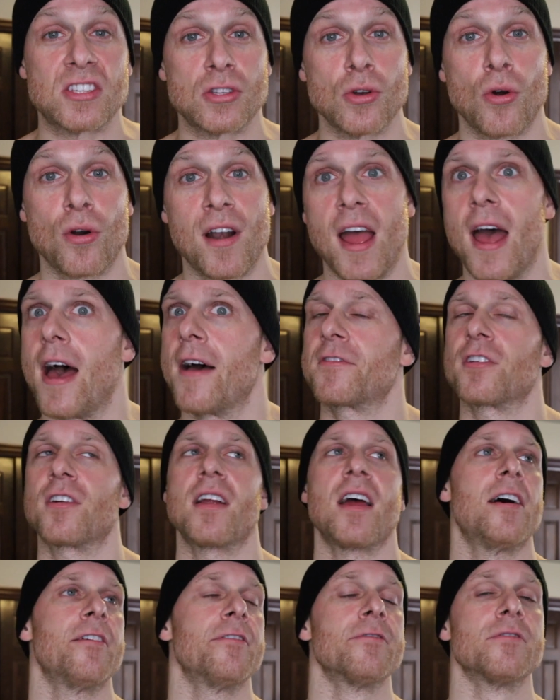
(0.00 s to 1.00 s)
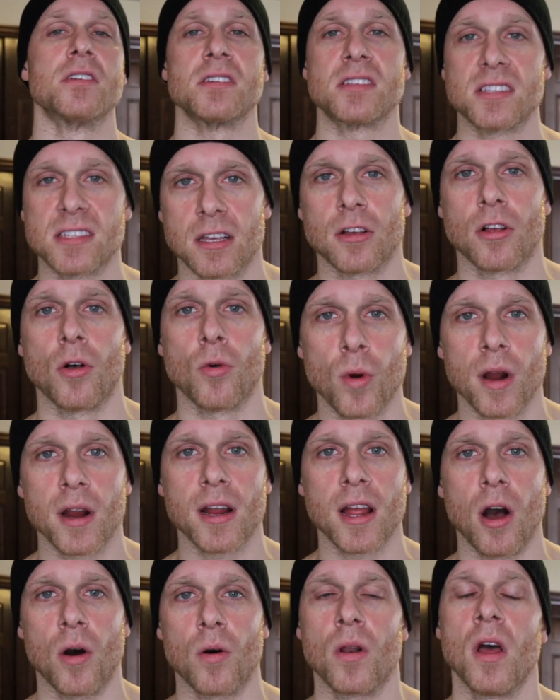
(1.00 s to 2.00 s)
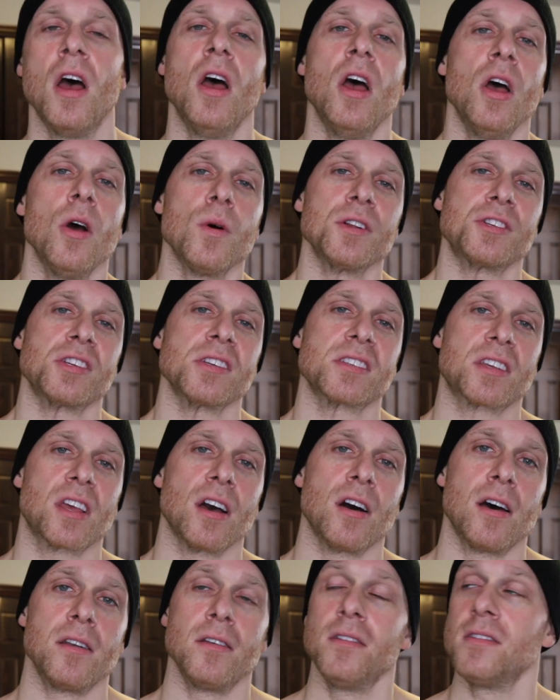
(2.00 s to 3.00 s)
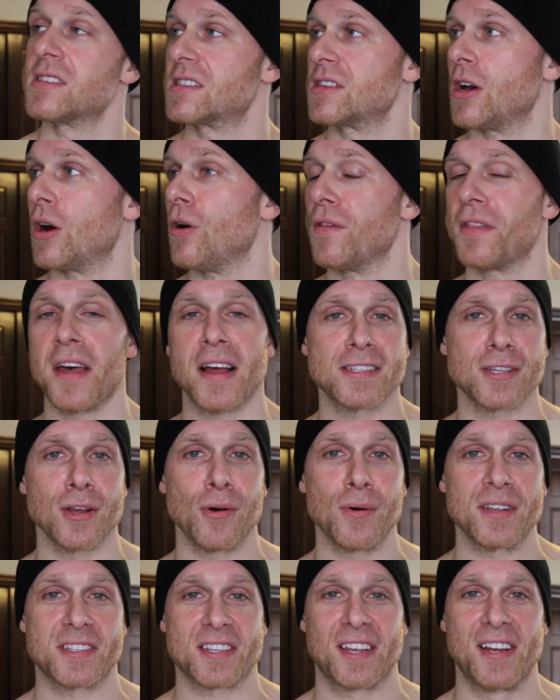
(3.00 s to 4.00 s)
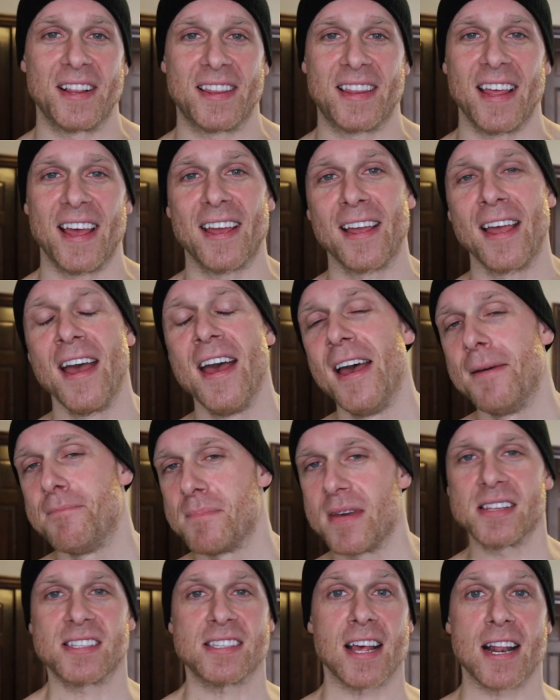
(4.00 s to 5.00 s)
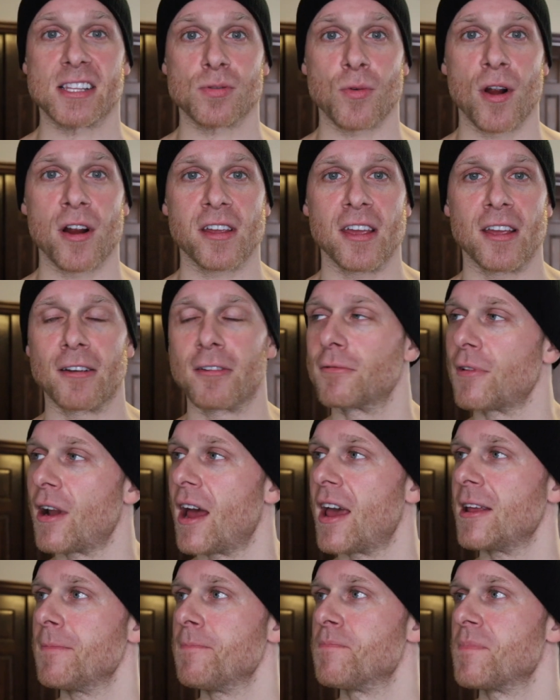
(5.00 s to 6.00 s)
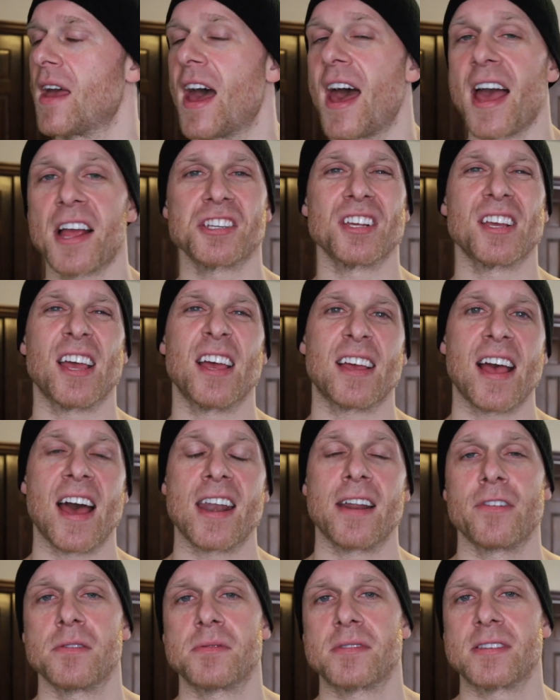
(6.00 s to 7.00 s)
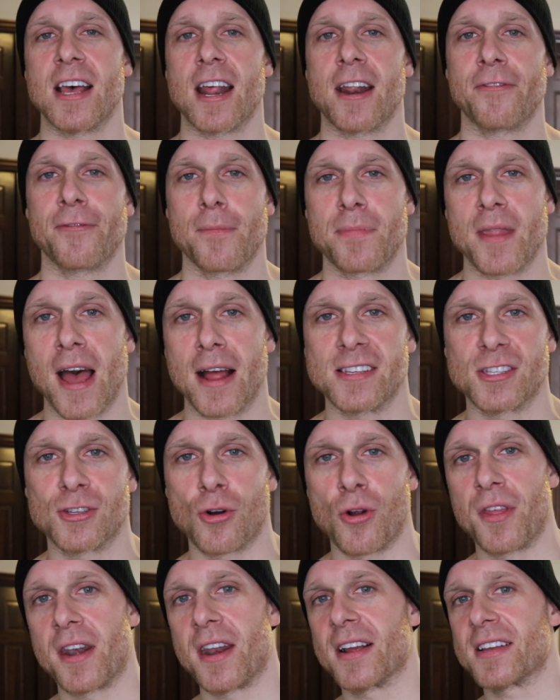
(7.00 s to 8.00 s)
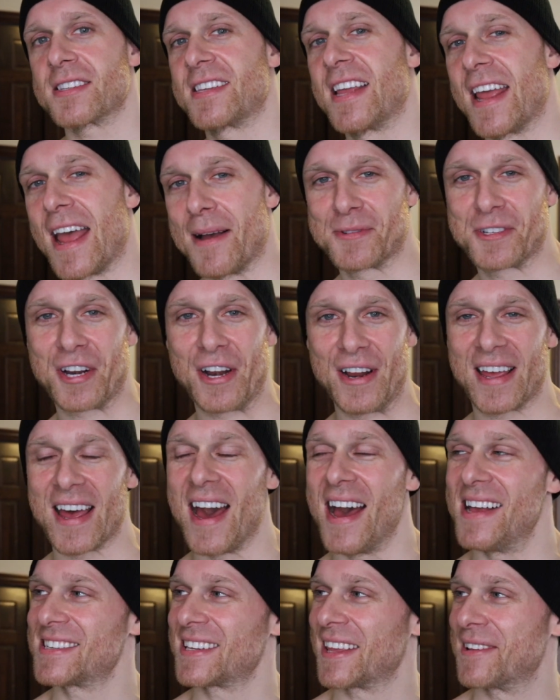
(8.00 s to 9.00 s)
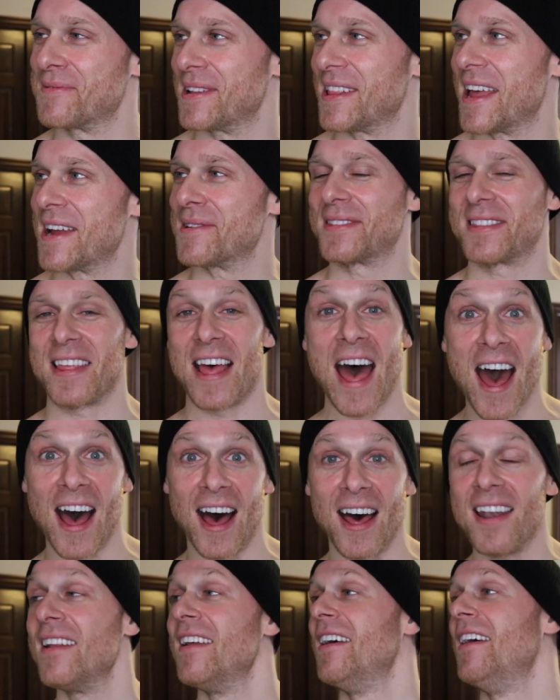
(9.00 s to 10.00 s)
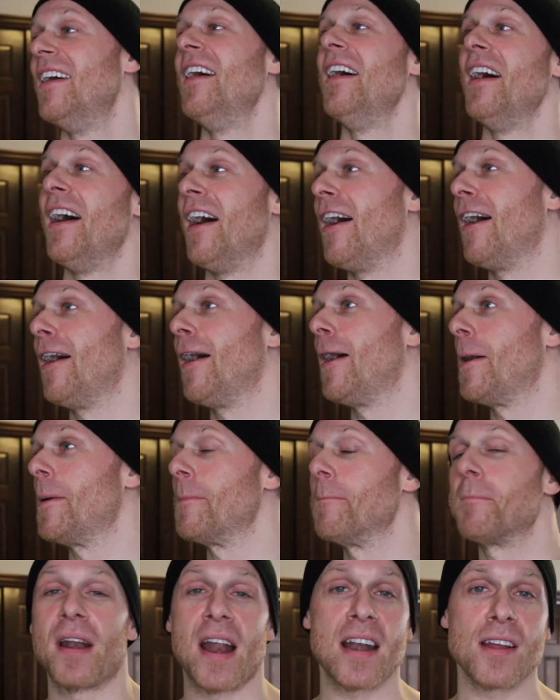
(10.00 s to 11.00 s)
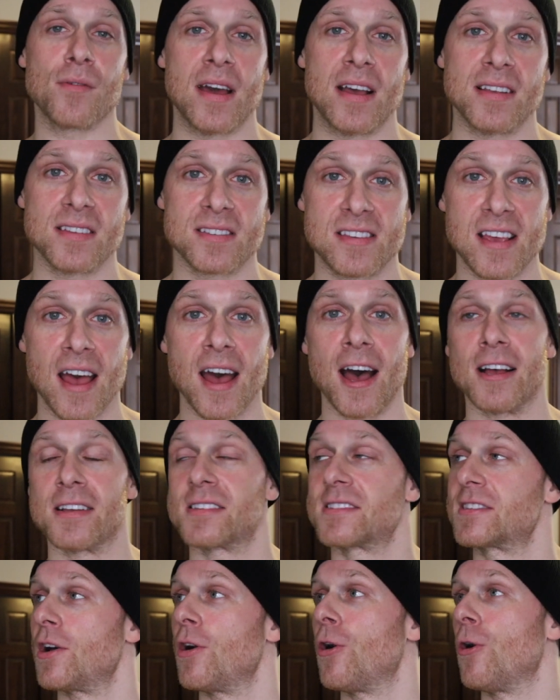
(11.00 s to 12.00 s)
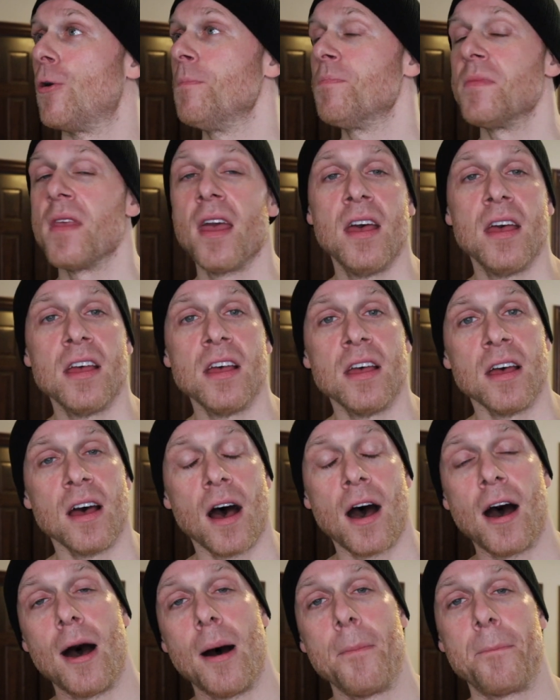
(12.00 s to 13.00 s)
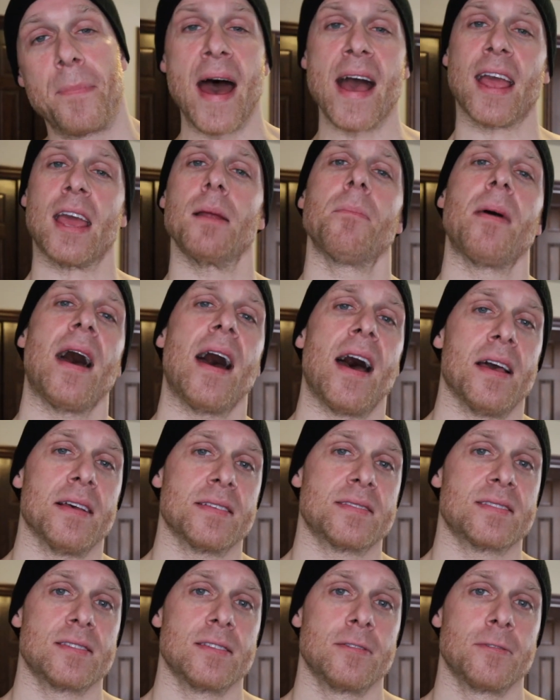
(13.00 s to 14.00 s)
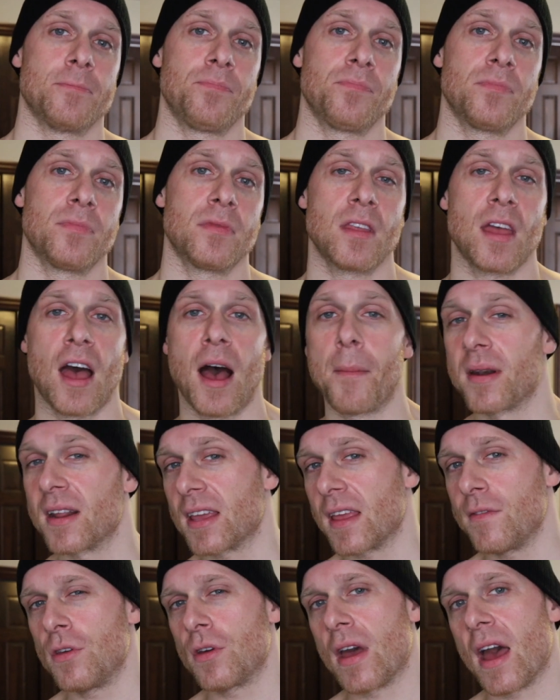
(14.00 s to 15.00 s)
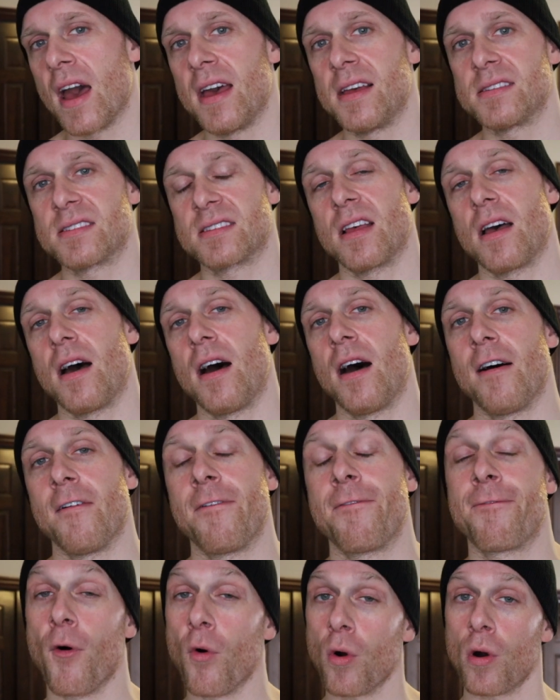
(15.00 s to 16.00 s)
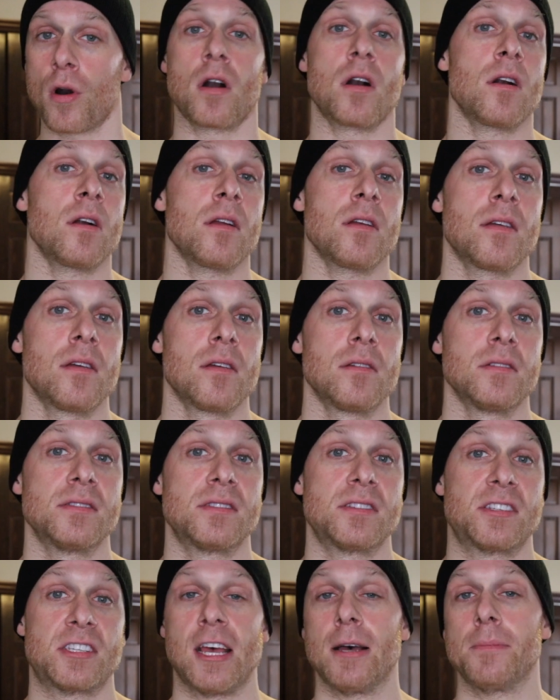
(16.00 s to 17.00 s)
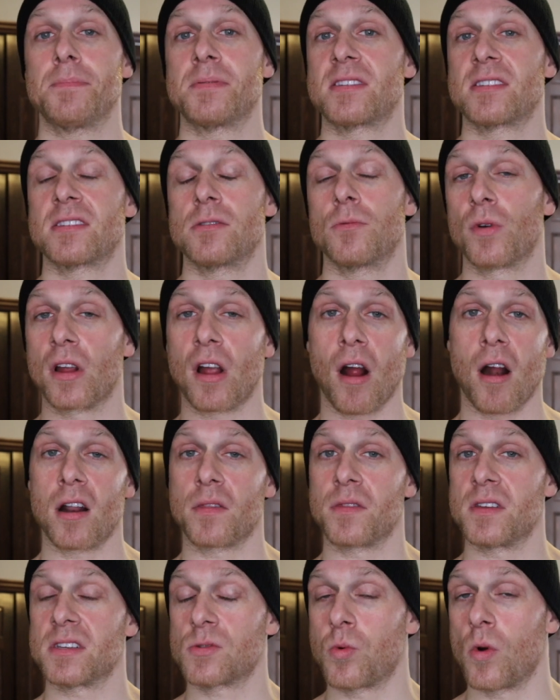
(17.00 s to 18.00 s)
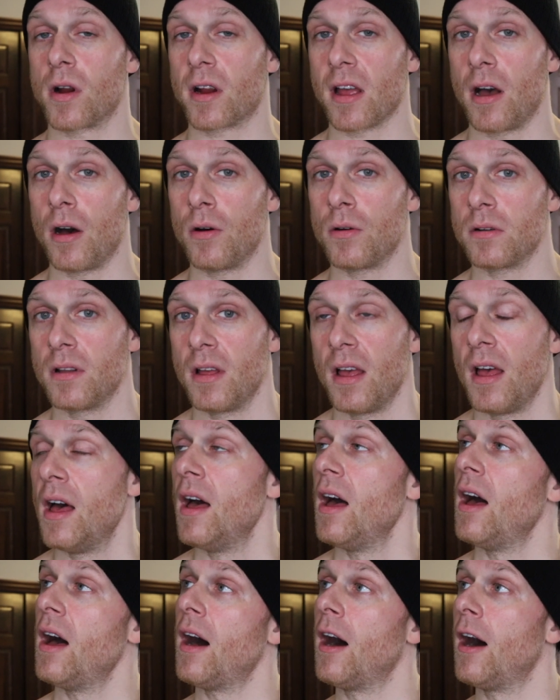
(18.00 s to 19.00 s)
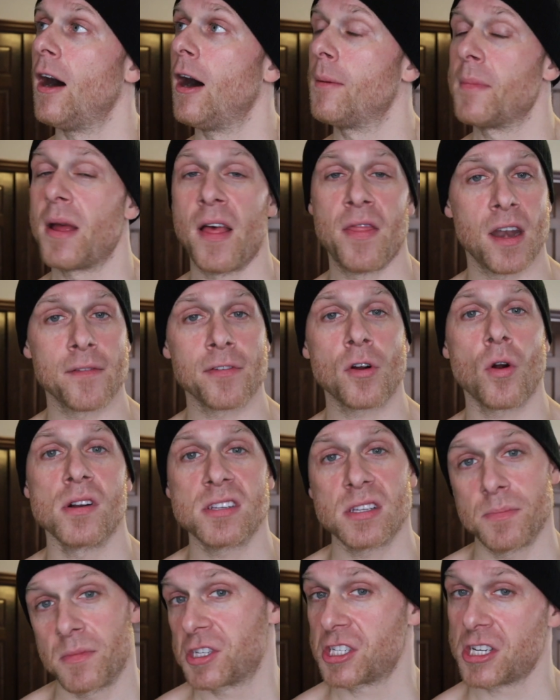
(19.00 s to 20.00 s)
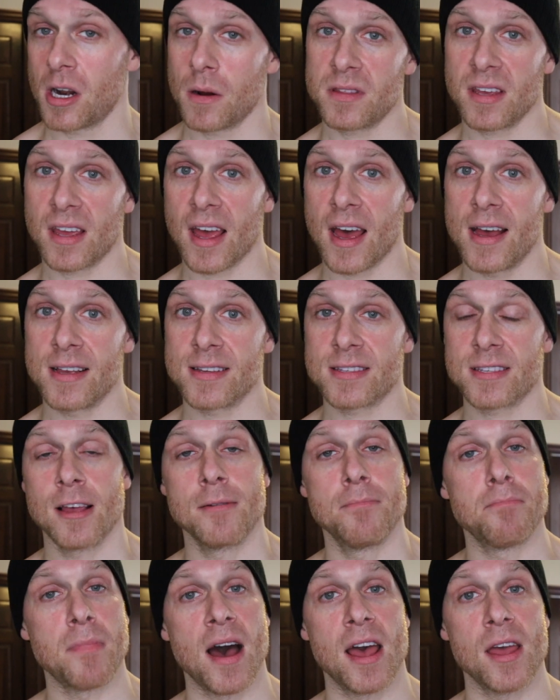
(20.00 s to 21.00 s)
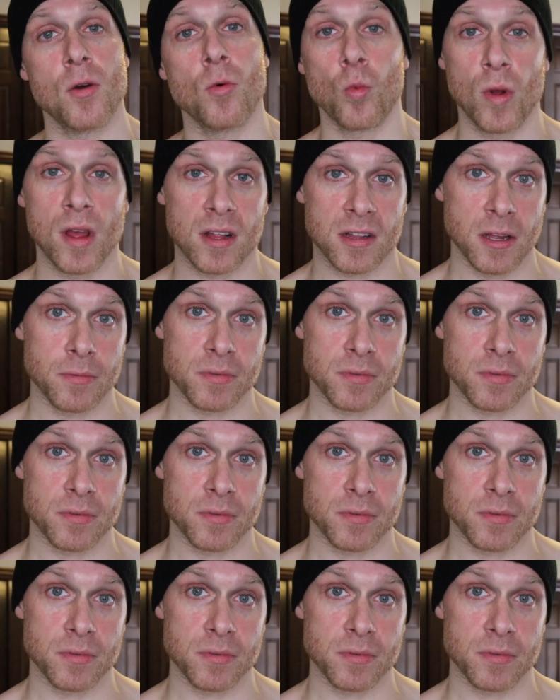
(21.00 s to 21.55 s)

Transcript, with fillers: sore after every single workout which is good, so that's always a good thing. Means that it's working, right? I actually get kind of upset if I'm not sore the next day. I'm sure you guys can relate with that. Um, but anyways, yeah, so uh, back and backs. I'm going to give you guys uh, four tips regarding this workout. Um, and then, of course, I'm going to share with you guys my weekly